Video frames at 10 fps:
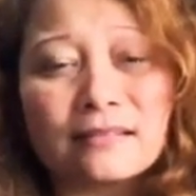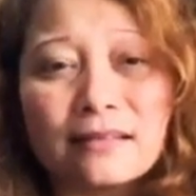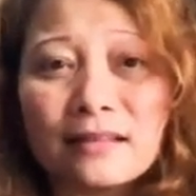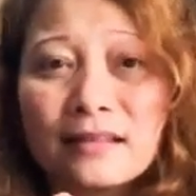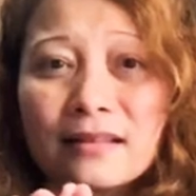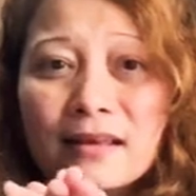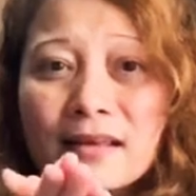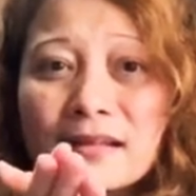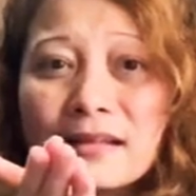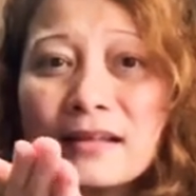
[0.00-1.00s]
And
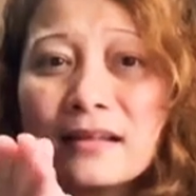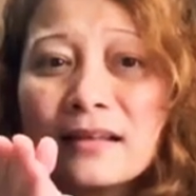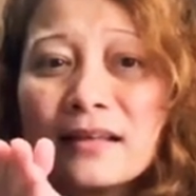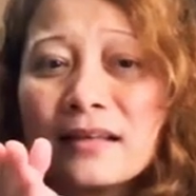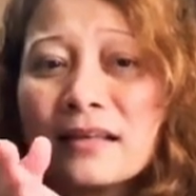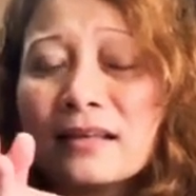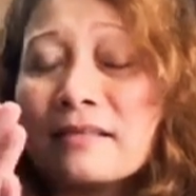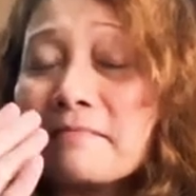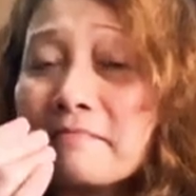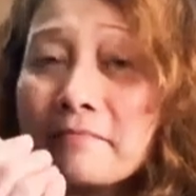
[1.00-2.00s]
then
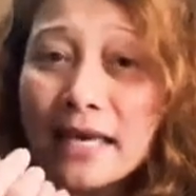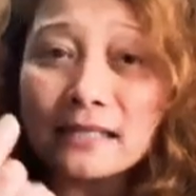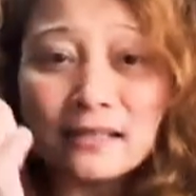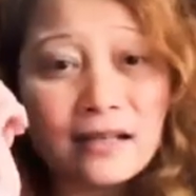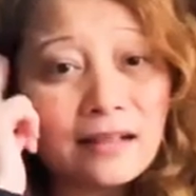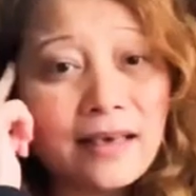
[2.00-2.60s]
mental